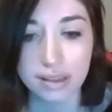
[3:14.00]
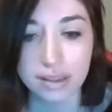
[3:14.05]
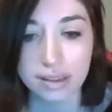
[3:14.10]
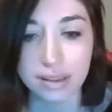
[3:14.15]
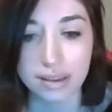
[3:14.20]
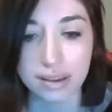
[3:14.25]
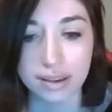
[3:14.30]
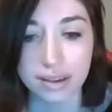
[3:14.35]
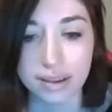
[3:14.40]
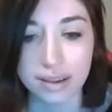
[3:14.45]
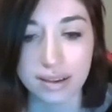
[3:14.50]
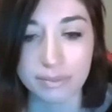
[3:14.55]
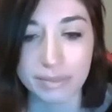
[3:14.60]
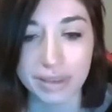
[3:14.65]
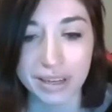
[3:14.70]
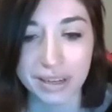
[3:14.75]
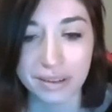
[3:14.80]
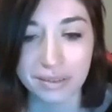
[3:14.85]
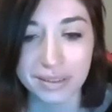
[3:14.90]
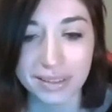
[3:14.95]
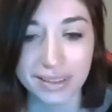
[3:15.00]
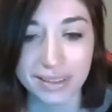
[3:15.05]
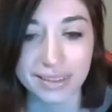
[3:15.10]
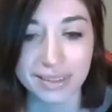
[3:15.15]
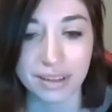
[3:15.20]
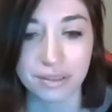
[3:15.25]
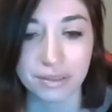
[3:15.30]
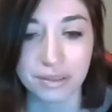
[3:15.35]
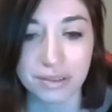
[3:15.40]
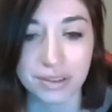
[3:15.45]
I know it says
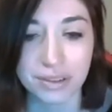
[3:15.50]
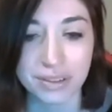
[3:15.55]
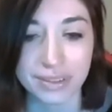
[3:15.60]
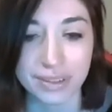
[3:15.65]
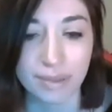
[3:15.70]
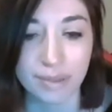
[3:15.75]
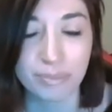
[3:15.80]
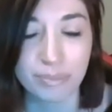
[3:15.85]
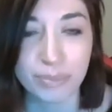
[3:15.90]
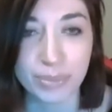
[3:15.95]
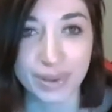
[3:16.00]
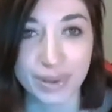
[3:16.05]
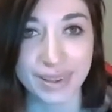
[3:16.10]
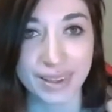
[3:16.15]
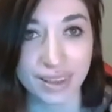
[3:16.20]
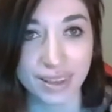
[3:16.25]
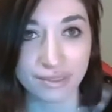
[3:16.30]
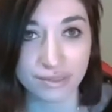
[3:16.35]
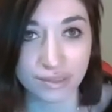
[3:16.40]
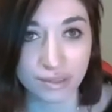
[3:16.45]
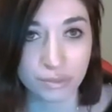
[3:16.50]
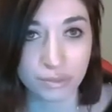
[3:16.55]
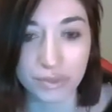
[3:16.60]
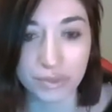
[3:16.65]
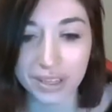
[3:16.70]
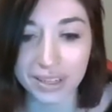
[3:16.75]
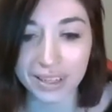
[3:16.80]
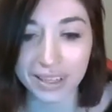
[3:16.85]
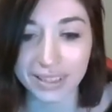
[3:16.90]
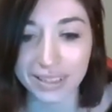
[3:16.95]
download a zip, but even
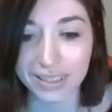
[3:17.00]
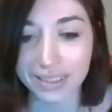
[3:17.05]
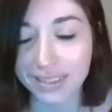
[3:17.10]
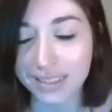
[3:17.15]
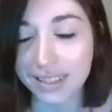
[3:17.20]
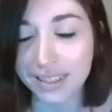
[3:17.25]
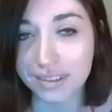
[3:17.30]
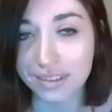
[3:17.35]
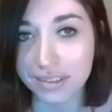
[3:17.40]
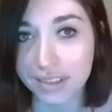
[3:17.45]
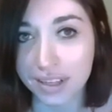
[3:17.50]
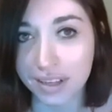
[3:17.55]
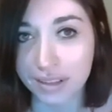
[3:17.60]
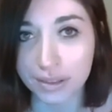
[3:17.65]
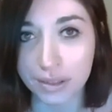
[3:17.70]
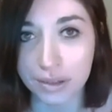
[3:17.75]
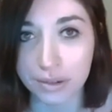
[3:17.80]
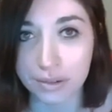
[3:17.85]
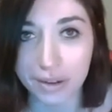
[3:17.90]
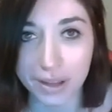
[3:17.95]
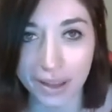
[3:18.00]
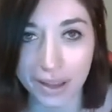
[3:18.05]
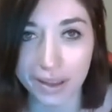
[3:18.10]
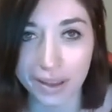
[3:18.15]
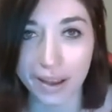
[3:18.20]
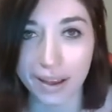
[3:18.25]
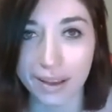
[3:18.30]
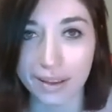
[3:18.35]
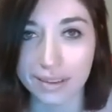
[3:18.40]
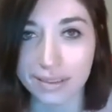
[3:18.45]
when I did standard download, I
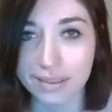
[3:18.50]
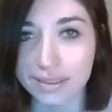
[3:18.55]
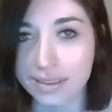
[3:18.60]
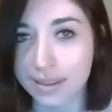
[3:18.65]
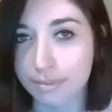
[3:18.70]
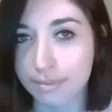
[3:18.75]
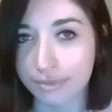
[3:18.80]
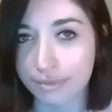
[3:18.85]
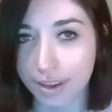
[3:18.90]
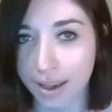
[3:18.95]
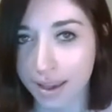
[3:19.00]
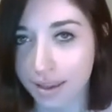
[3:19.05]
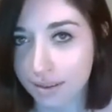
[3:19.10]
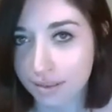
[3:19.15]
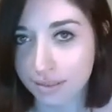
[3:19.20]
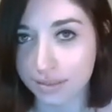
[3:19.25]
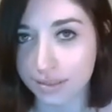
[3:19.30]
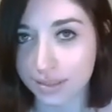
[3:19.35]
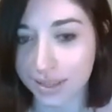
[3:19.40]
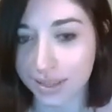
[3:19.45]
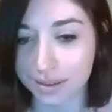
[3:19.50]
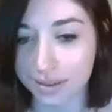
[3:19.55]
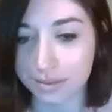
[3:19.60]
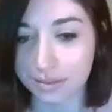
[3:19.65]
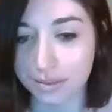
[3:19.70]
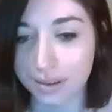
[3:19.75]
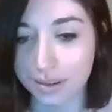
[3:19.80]
got a zip file. So